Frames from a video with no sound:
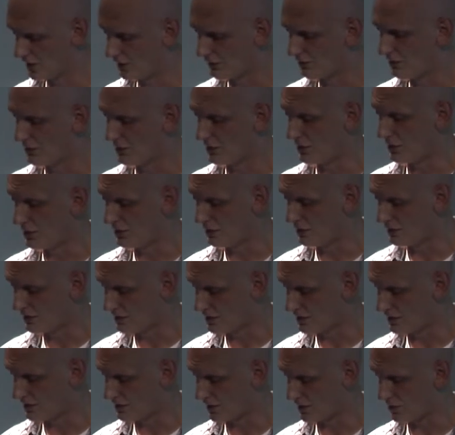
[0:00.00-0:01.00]
after the
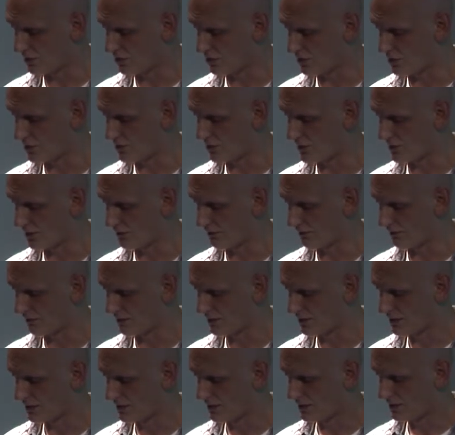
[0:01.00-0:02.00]
this address itself.
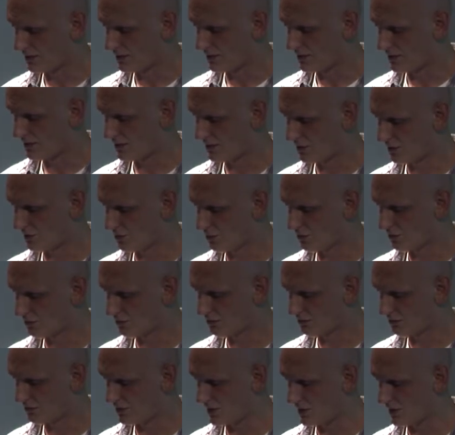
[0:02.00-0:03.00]

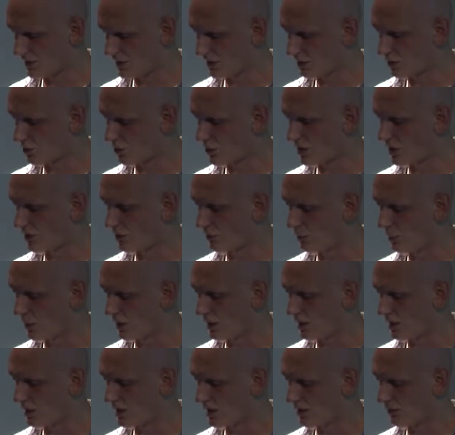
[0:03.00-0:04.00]
So this is a great
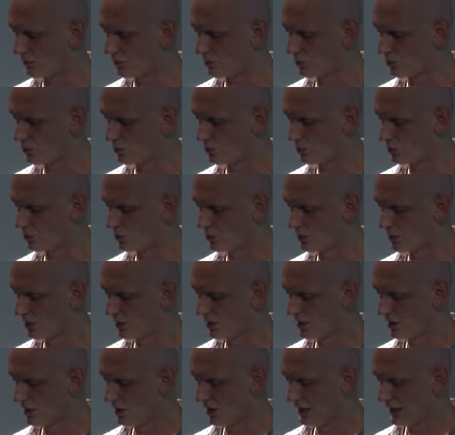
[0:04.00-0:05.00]
way how to
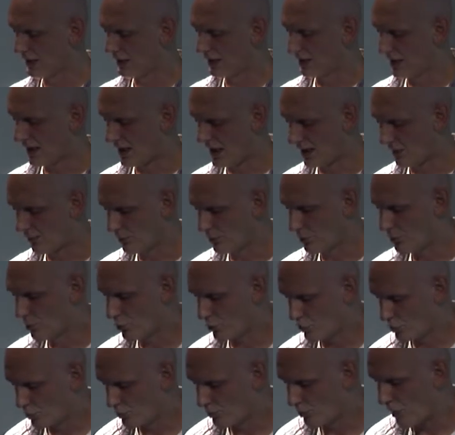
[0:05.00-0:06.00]
how
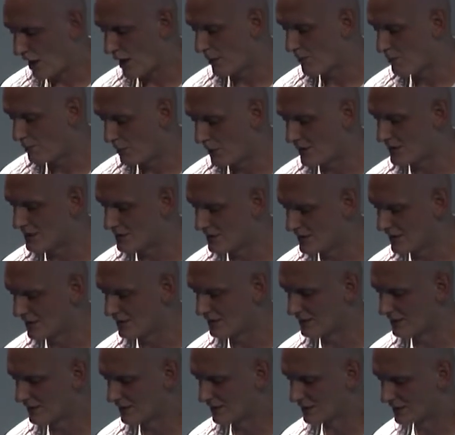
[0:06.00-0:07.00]
to bypass
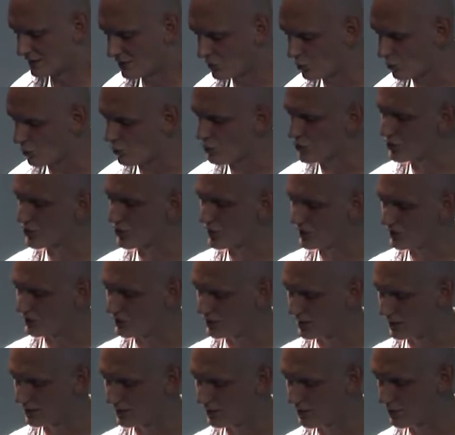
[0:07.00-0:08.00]
that
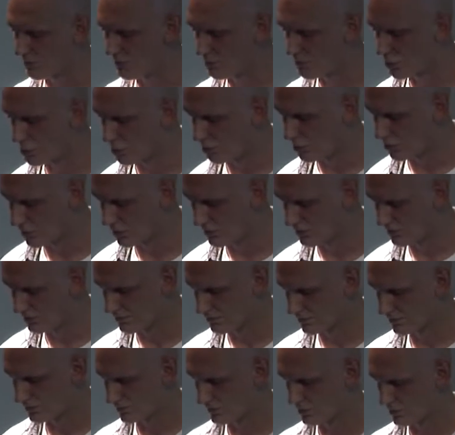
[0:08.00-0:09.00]
constant address
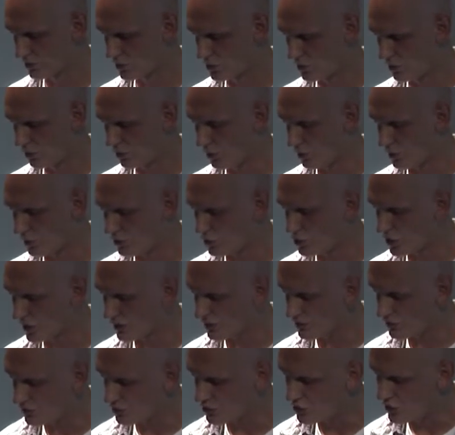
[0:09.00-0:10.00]
problem. So you're
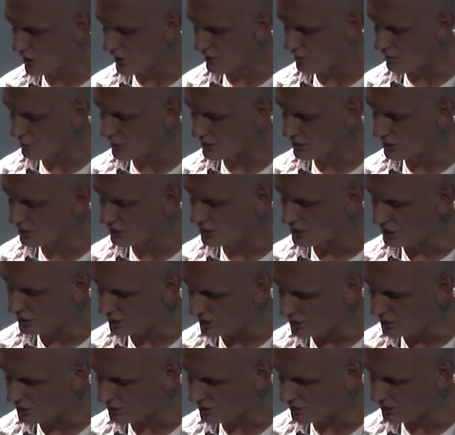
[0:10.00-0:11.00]
just jumping
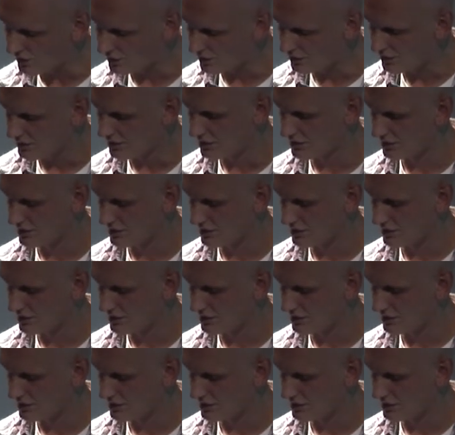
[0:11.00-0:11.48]
here